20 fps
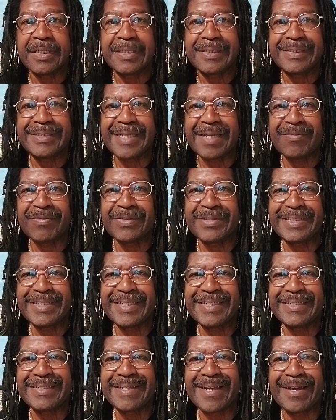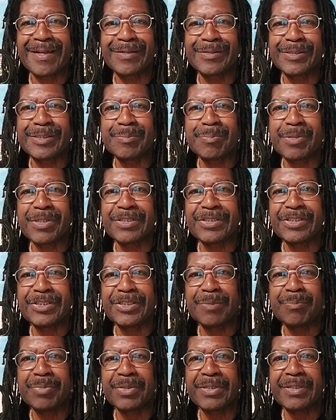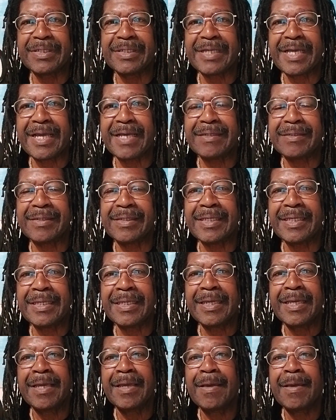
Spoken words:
$17 plus shipping and handling.